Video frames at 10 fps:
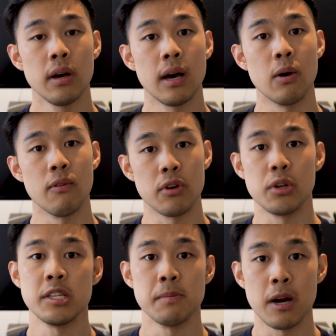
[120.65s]
However, you
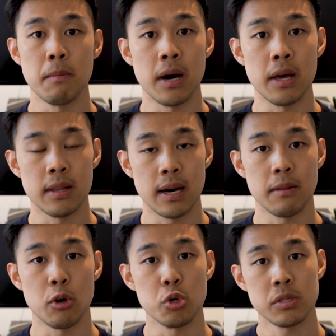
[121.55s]
need to bear in mind
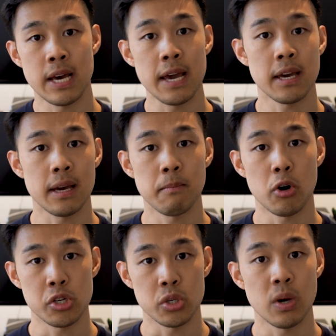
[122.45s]
that those taking
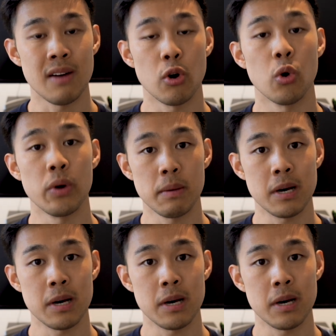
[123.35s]
Part 2 have already